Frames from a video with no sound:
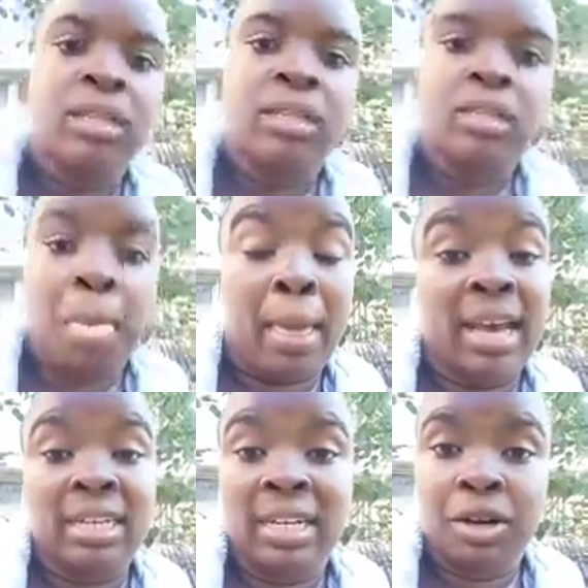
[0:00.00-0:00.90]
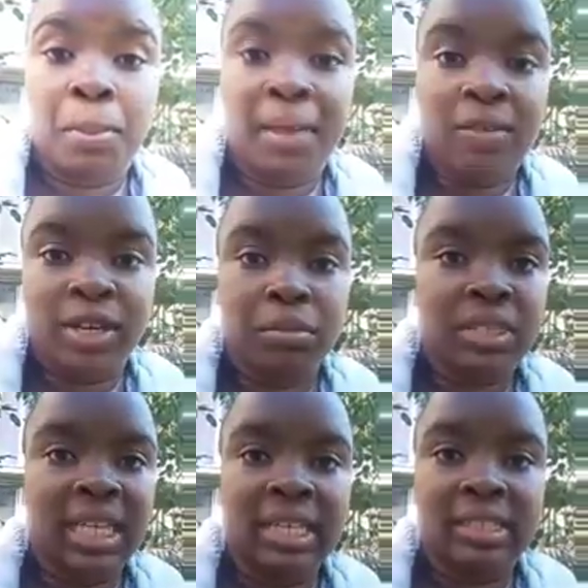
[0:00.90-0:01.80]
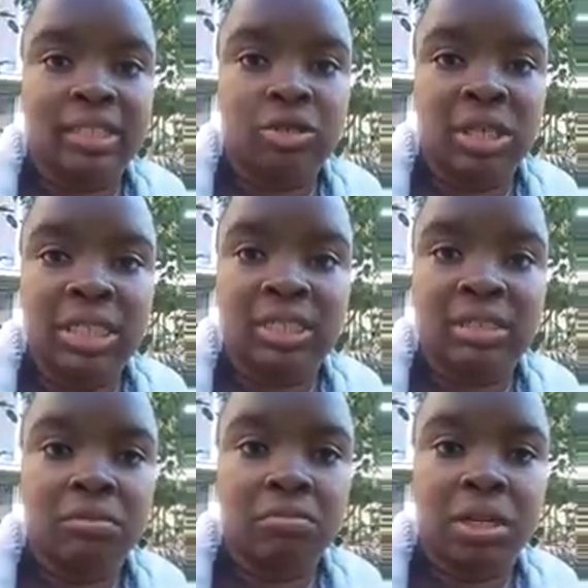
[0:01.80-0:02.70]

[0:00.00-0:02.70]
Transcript: I had a little bit of an upsetting situation, but